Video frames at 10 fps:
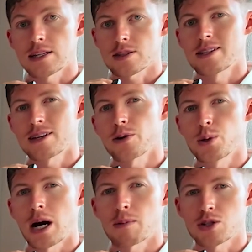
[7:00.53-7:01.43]
That's going to tell
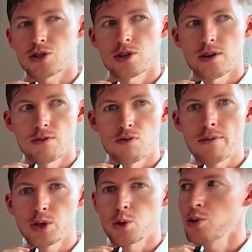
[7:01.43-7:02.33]
you how much
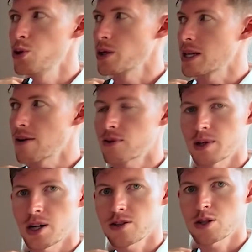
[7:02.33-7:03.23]
revenue you can get
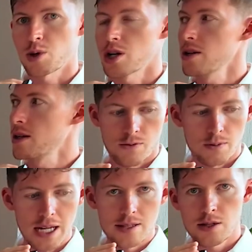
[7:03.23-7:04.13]
from a customer
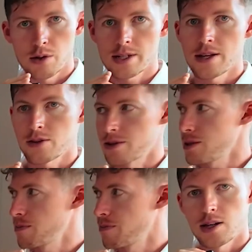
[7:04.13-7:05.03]
from day 0 to day
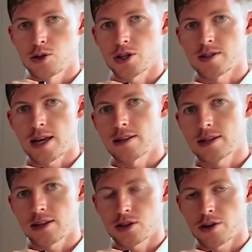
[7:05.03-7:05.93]
30. You should set
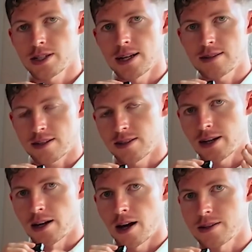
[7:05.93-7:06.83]
day 30, day 60,
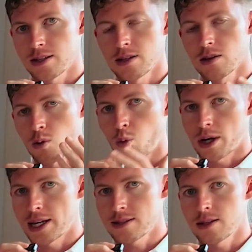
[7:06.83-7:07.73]
day 90,
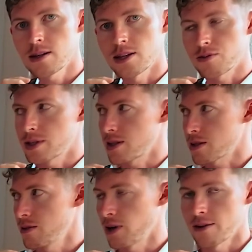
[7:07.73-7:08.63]
180, and
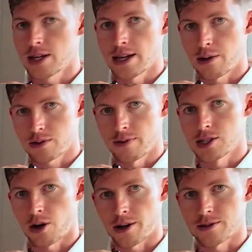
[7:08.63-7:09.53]
365-day LTV
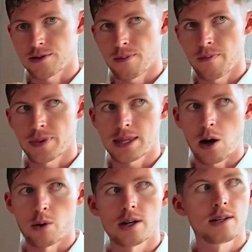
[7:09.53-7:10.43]
targets.
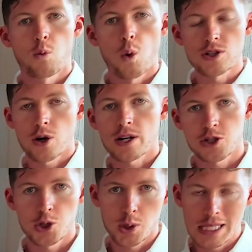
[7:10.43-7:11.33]
Now, what
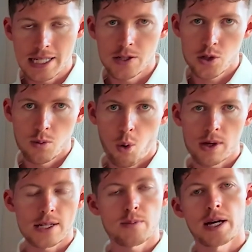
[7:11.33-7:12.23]
targets should you lean into
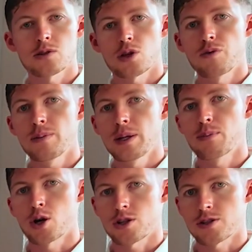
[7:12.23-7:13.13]
more? That depends on the repeat
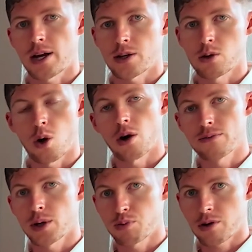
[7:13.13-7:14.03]
purchase cycle
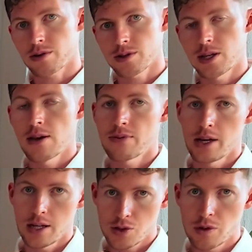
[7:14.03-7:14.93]
of your product, if it
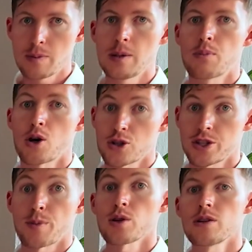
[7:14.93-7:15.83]
is repeat
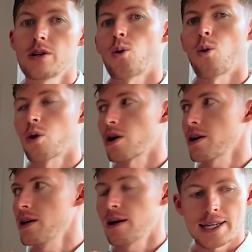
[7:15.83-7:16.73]
purchasable,
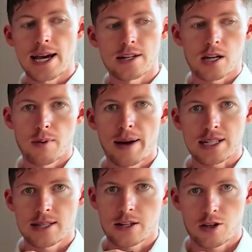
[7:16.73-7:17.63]
or again, coming
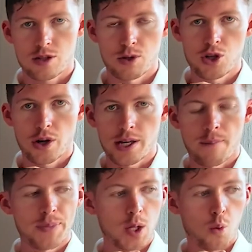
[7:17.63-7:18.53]
back to that customer journey,
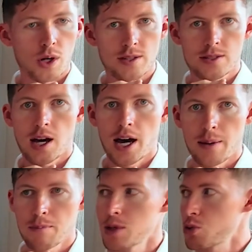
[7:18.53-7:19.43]
what is the
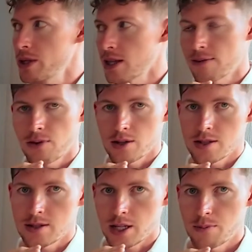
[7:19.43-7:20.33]
time between that
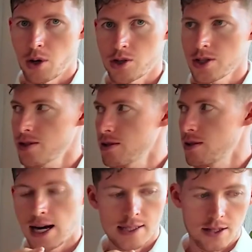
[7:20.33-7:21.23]
first and second purchase
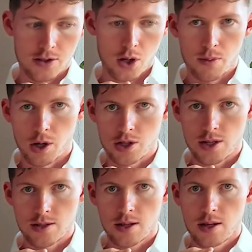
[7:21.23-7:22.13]
and then the third purchase?